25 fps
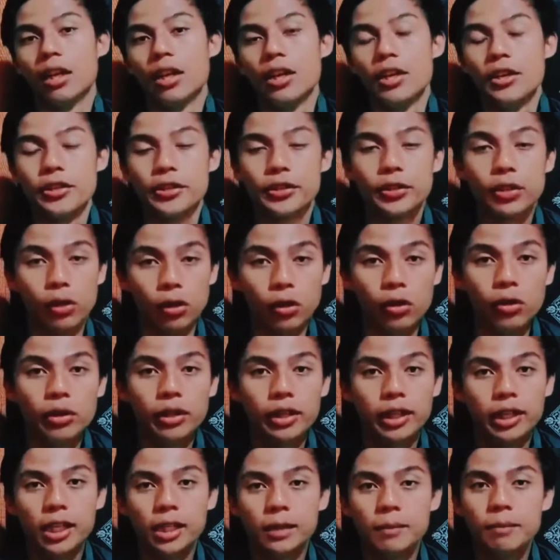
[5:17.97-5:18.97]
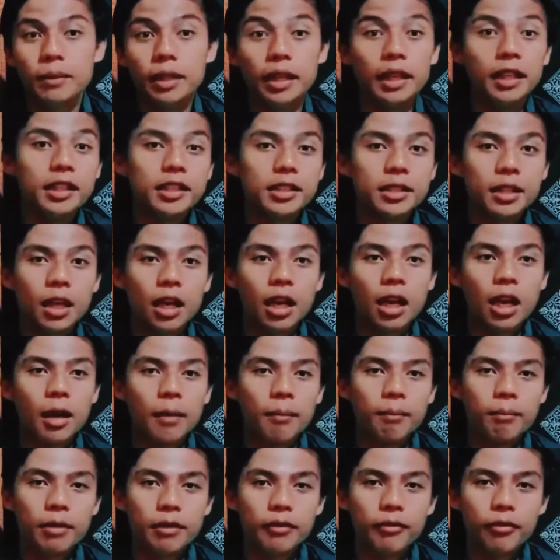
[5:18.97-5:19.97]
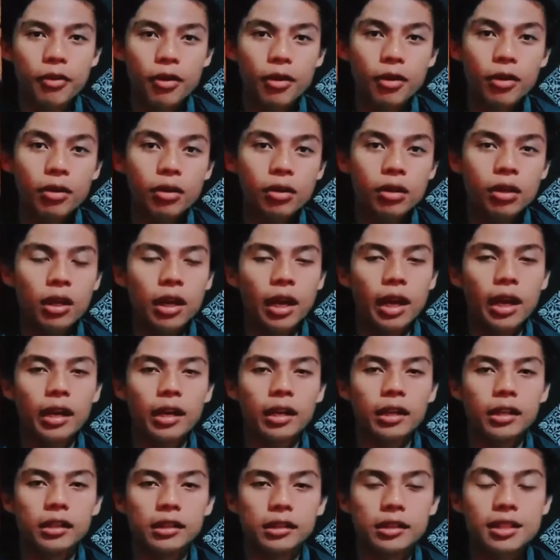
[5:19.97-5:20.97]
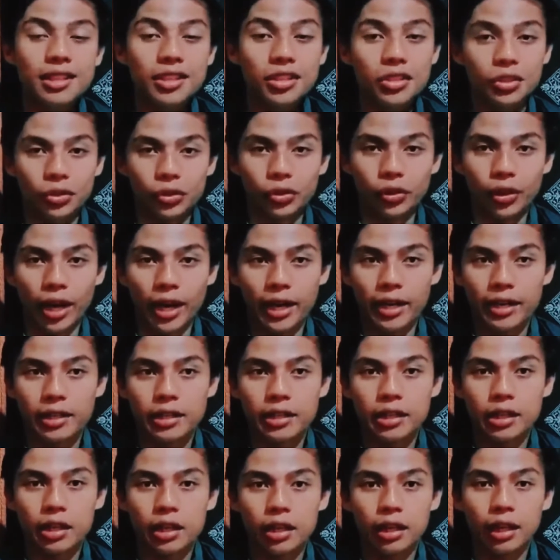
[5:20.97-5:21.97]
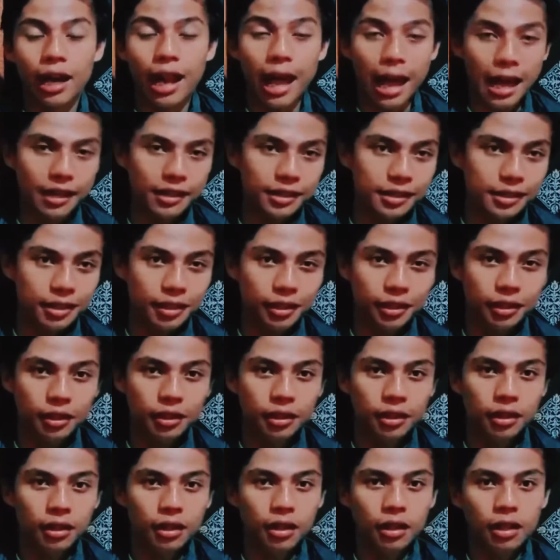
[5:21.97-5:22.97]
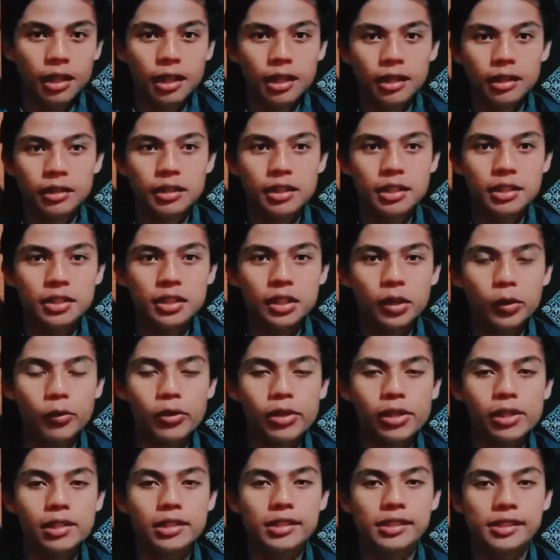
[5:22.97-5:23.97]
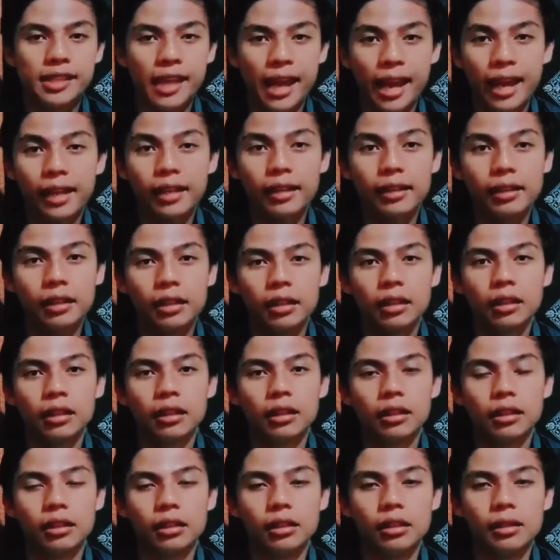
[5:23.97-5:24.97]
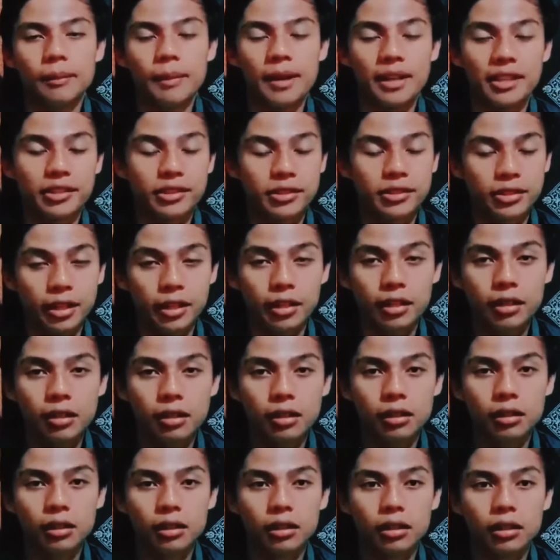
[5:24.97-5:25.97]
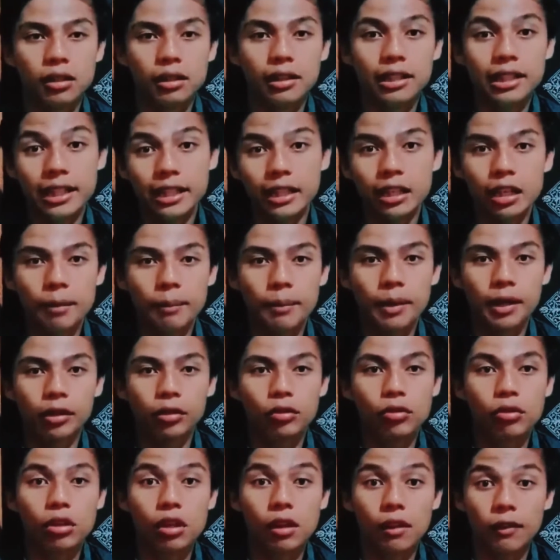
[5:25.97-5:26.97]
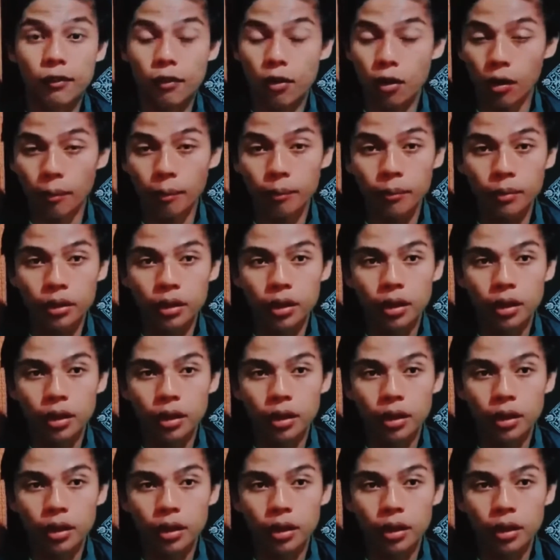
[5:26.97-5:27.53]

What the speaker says: So it means before teacher and the class, teacher will must send a link about Google Form